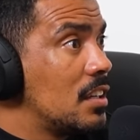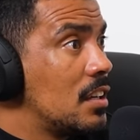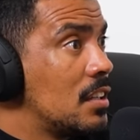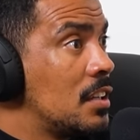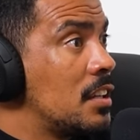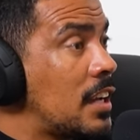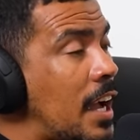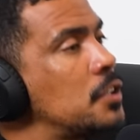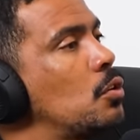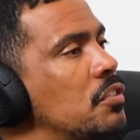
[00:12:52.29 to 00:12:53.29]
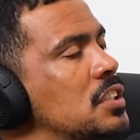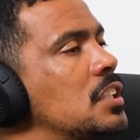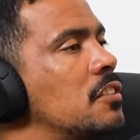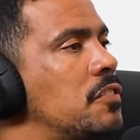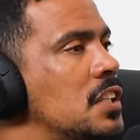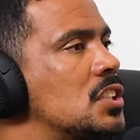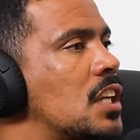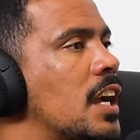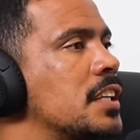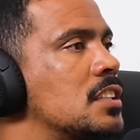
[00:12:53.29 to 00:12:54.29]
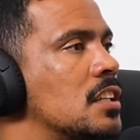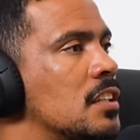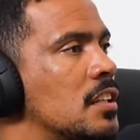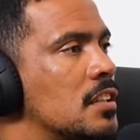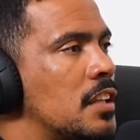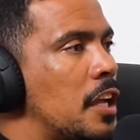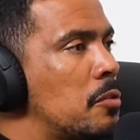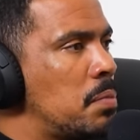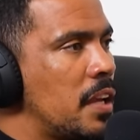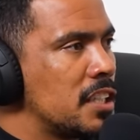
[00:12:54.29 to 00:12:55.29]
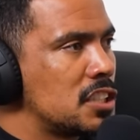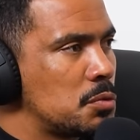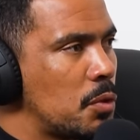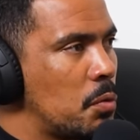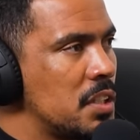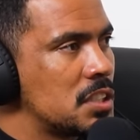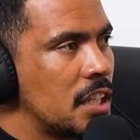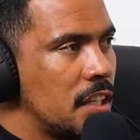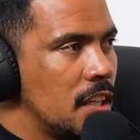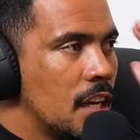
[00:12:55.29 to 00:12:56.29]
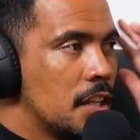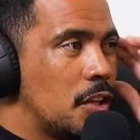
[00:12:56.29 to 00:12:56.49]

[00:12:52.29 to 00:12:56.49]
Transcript: Mm-hmm. the, the guys, obviously the fringe guys, the, the, the N P S, as we always say, mm.